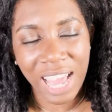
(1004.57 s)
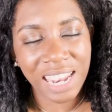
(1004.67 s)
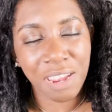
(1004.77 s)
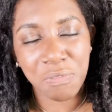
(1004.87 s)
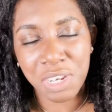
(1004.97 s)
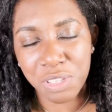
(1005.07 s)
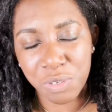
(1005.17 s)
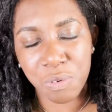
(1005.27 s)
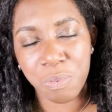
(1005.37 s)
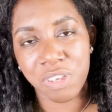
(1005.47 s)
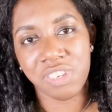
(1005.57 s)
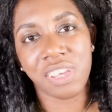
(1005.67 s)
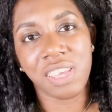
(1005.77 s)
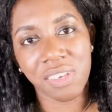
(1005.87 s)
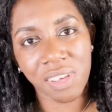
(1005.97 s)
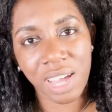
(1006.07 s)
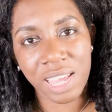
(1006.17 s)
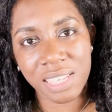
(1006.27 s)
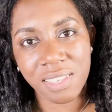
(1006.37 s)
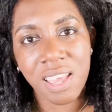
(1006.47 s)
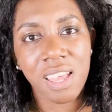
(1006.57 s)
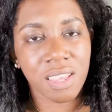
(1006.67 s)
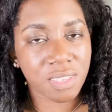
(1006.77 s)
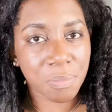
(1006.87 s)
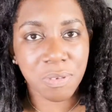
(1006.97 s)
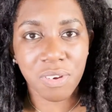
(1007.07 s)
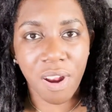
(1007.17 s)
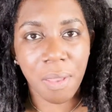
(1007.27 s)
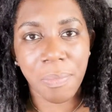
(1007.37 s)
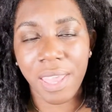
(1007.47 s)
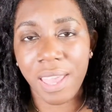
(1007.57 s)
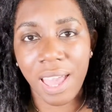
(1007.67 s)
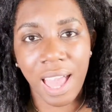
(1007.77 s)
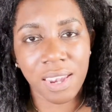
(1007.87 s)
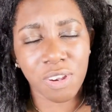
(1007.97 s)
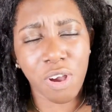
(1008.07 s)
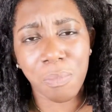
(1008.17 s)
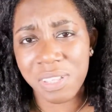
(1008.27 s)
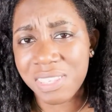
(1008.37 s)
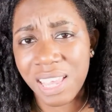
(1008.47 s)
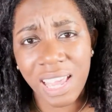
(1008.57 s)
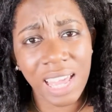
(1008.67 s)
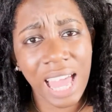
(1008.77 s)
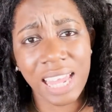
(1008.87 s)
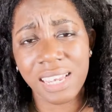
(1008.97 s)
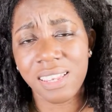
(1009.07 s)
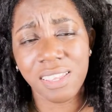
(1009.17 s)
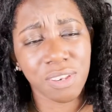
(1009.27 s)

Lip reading: and I really do appreciate you guys subscribing and commenting, and